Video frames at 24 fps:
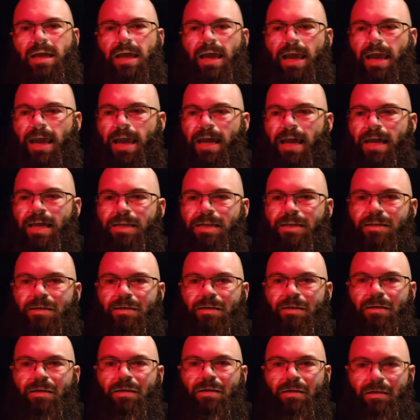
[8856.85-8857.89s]
And
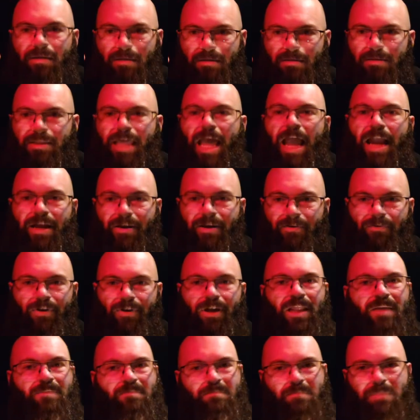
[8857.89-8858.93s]
that can
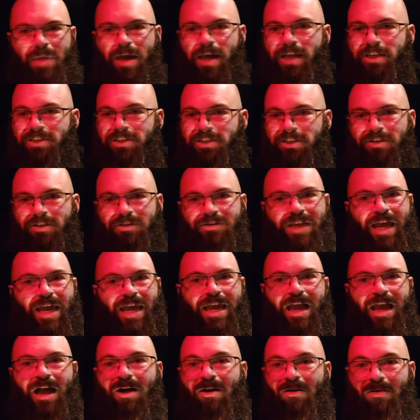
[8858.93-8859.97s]
really mess your
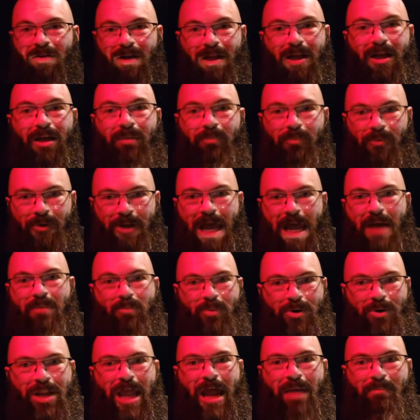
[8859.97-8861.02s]
day all up when
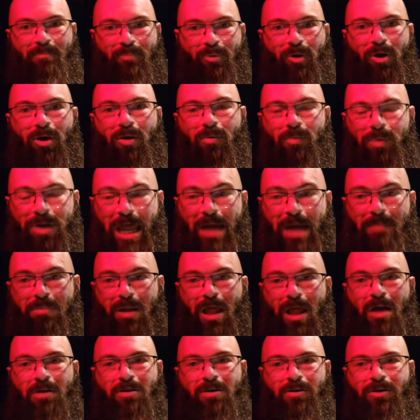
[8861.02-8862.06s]
that
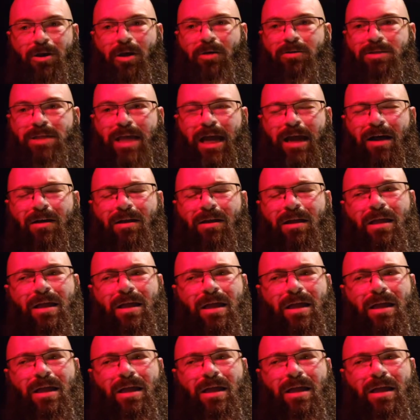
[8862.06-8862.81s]
blocker goes out.